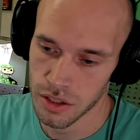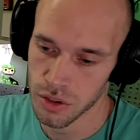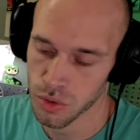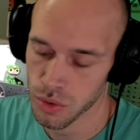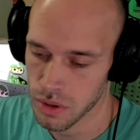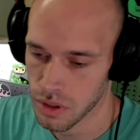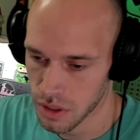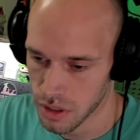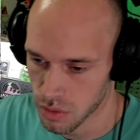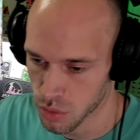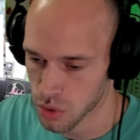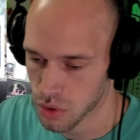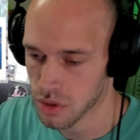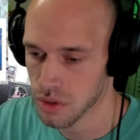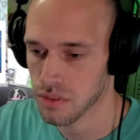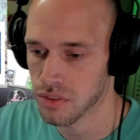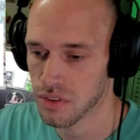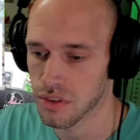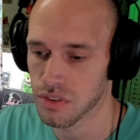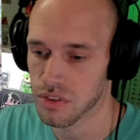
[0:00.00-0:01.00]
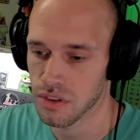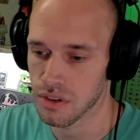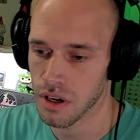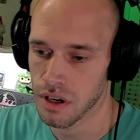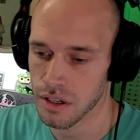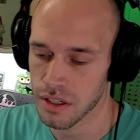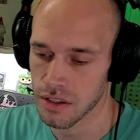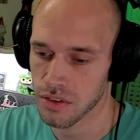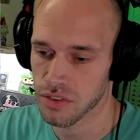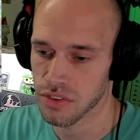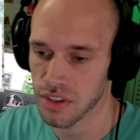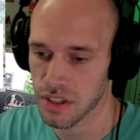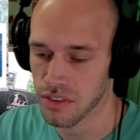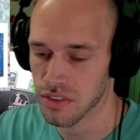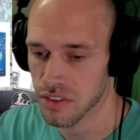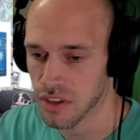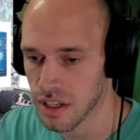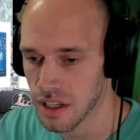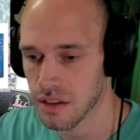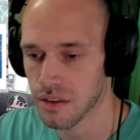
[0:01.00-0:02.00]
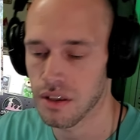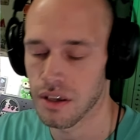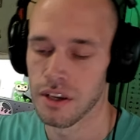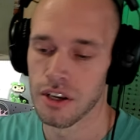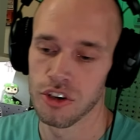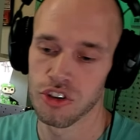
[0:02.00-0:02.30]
Uh, Worlds is August 16th.